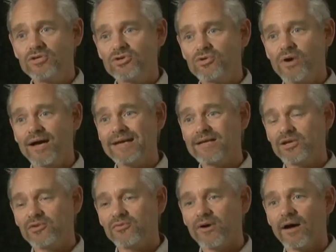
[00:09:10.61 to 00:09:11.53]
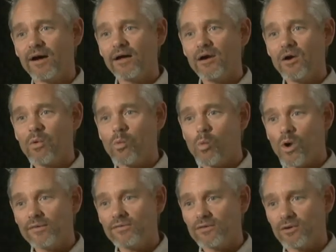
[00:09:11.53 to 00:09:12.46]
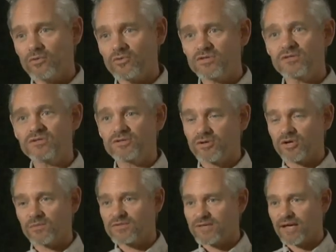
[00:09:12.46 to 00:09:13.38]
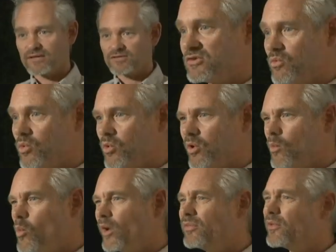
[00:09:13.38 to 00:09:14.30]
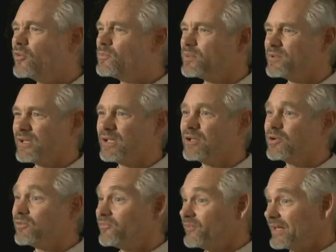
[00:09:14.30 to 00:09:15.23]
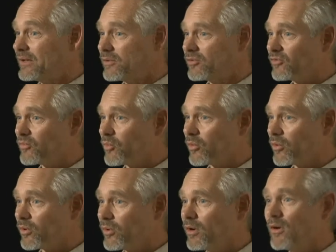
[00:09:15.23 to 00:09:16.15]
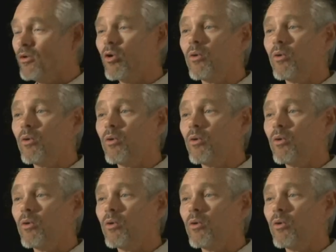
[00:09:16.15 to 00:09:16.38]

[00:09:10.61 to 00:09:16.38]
to identify what those circumstances were, what those particular vehicles were,